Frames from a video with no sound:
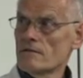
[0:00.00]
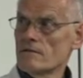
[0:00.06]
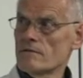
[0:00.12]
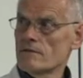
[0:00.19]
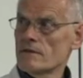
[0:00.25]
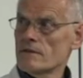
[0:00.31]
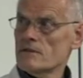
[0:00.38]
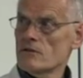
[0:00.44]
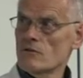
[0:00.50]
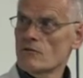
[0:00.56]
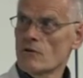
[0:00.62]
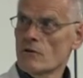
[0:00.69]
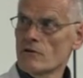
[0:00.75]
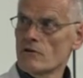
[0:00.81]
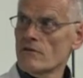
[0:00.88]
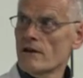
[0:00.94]
which you
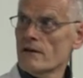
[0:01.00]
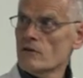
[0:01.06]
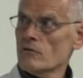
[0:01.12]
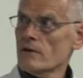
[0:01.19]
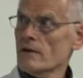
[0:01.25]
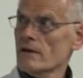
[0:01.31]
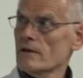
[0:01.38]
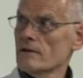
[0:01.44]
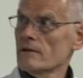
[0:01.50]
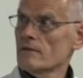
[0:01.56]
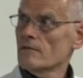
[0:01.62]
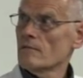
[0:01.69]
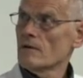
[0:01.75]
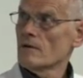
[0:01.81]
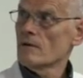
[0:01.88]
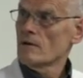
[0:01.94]
only find rarely.
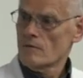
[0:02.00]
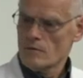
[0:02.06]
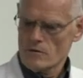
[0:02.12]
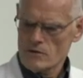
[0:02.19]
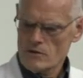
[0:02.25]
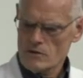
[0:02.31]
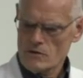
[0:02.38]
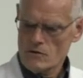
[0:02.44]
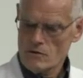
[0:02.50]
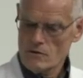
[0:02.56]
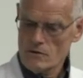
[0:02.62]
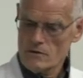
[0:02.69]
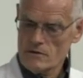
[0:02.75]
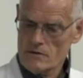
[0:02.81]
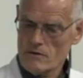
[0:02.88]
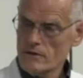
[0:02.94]
One is
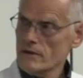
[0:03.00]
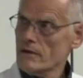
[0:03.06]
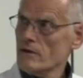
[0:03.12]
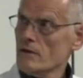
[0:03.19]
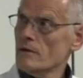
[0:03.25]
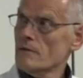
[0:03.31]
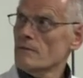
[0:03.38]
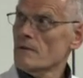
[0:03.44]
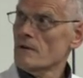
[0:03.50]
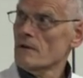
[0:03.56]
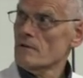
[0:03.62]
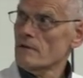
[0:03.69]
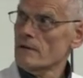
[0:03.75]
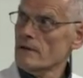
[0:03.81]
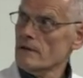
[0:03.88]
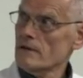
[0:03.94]
called Ehrlichia
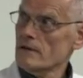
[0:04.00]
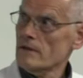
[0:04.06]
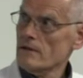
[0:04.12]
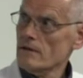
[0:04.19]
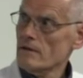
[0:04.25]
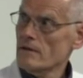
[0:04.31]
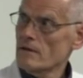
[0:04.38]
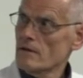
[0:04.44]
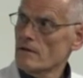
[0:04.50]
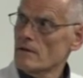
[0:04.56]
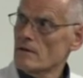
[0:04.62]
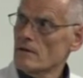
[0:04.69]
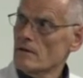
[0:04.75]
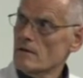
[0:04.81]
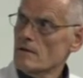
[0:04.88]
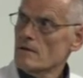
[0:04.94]
ewingii,
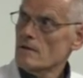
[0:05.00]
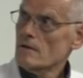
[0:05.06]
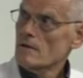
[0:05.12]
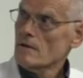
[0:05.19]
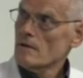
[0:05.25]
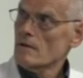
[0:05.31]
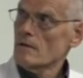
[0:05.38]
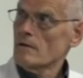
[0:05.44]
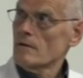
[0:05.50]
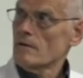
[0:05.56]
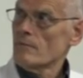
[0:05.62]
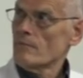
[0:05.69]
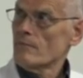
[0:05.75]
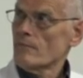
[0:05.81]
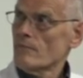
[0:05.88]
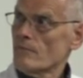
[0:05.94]

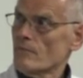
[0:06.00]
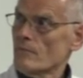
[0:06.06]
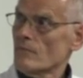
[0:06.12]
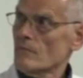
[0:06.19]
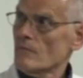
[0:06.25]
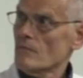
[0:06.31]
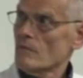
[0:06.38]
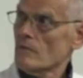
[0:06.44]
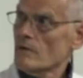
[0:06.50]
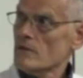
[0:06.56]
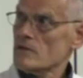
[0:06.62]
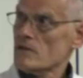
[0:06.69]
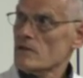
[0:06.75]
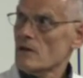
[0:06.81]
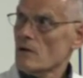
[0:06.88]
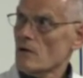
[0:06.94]
um,
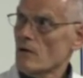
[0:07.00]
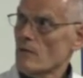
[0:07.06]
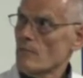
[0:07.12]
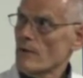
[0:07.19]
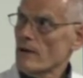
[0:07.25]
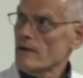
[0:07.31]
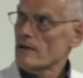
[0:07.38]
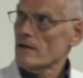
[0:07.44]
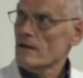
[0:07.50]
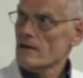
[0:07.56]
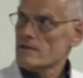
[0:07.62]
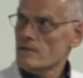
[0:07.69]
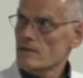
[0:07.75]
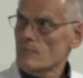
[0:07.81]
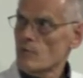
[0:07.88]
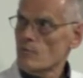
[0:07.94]
which uh, mainly
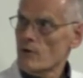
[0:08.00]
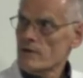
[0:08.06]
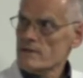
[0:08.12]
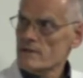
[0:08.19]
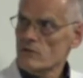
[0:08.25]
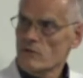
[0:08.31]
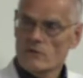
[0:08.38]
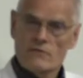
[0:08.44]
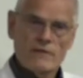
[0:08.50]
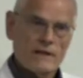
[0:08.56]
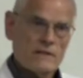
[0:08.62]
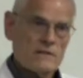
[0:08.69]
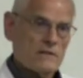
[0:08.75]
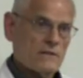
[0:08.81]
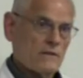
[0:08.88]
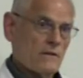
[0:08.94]
has a propensity to infect